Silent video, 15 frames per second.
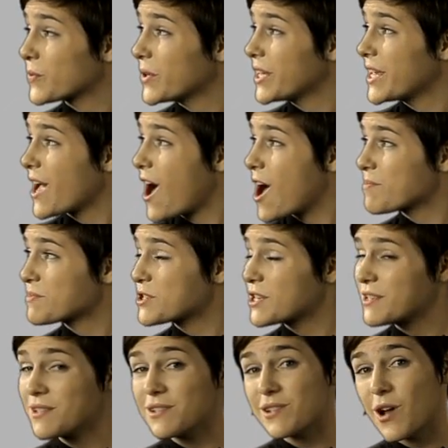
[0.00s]
three
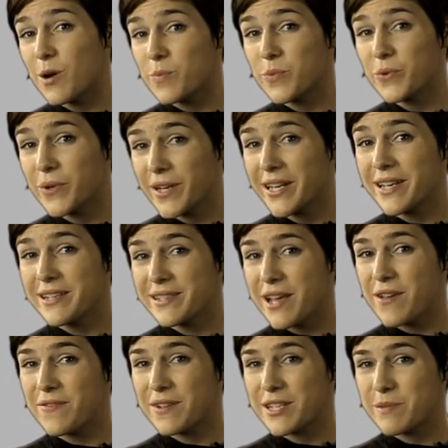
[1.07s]
options are pretty
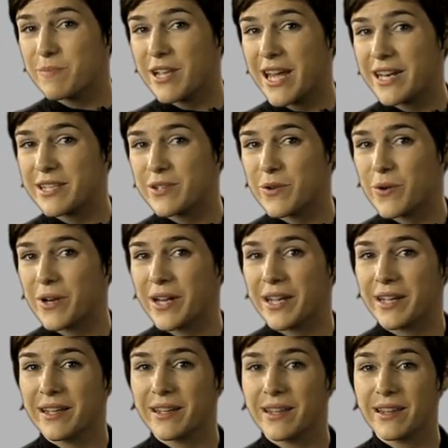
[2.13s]
self-explanatory.
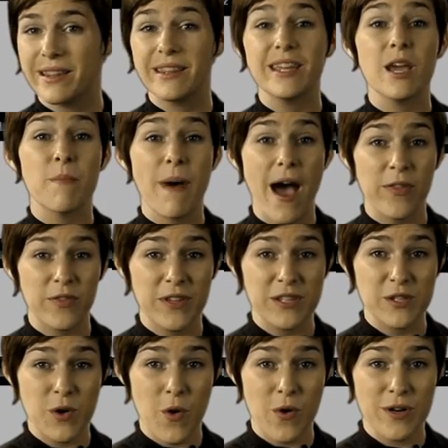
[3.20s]
The About
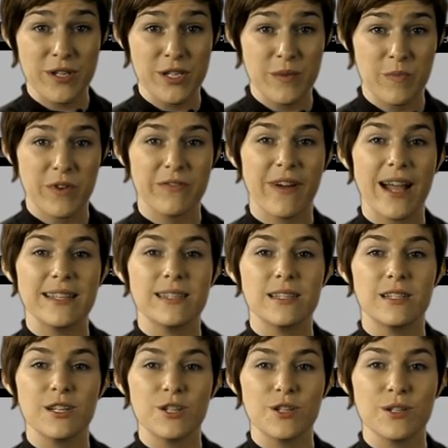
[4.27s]
This course provides
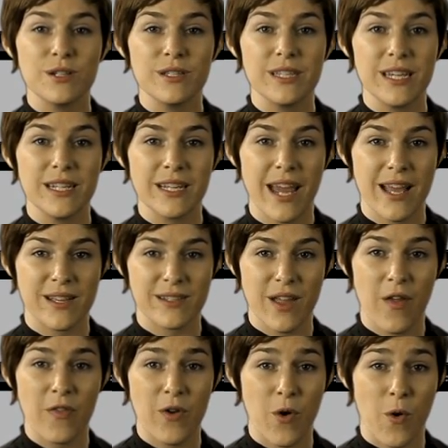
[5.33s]
additional details
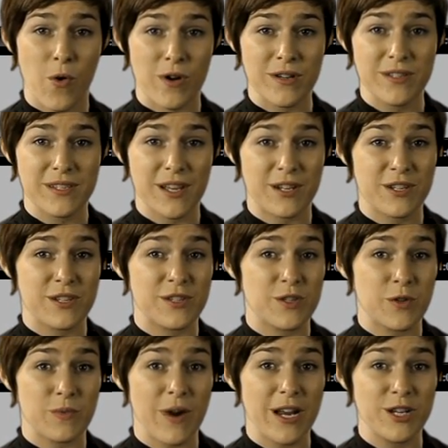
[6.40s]
on the course, such as
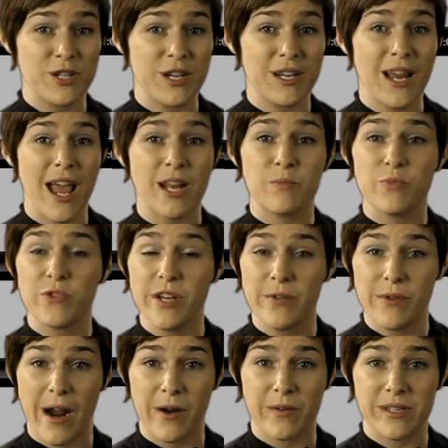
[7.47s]
duration and
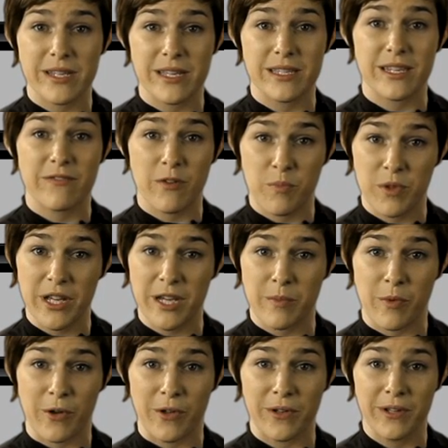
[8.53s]
prerequisites if
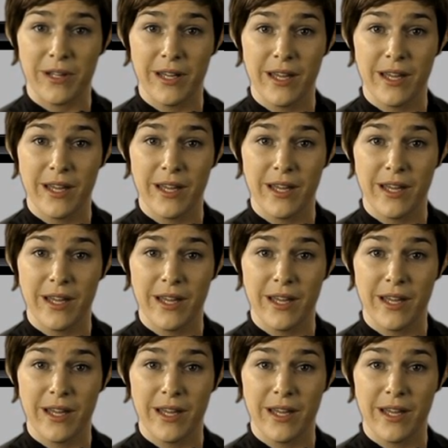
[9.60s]
applicable.